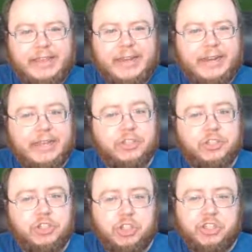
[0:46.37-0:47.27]
that it's
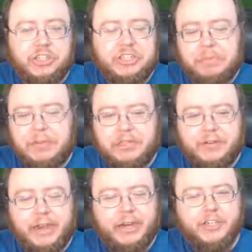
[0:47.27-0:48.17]
just a
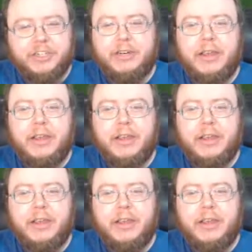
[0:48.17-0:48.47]
specification.